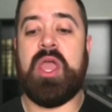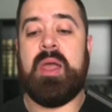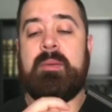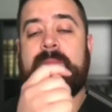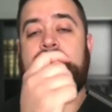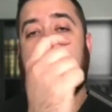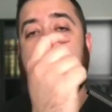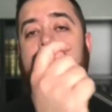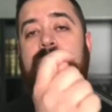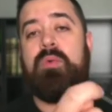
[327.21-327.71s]

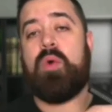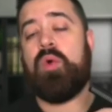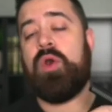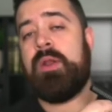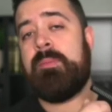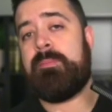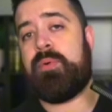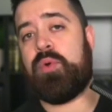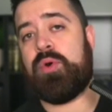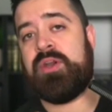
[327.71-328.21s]
But more
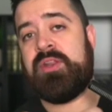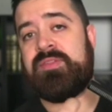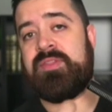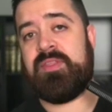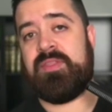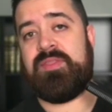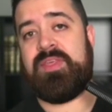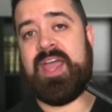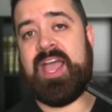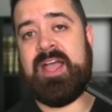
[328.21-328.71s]
important
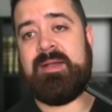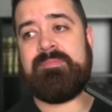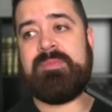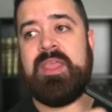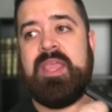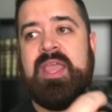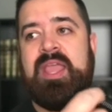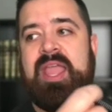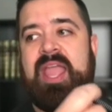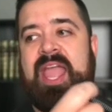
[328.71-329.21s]
than that,
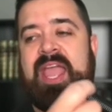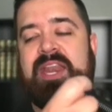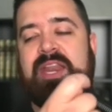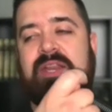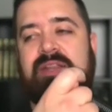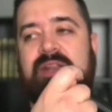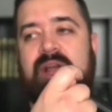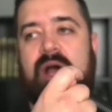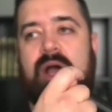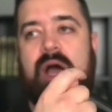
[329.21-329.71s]
it
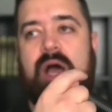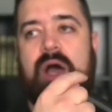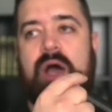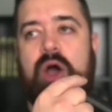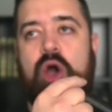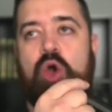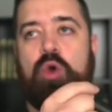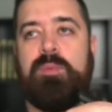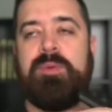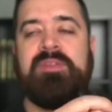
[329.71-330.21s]

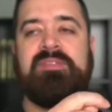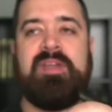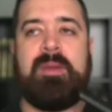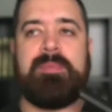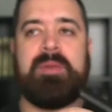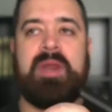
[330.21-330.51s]
opens up an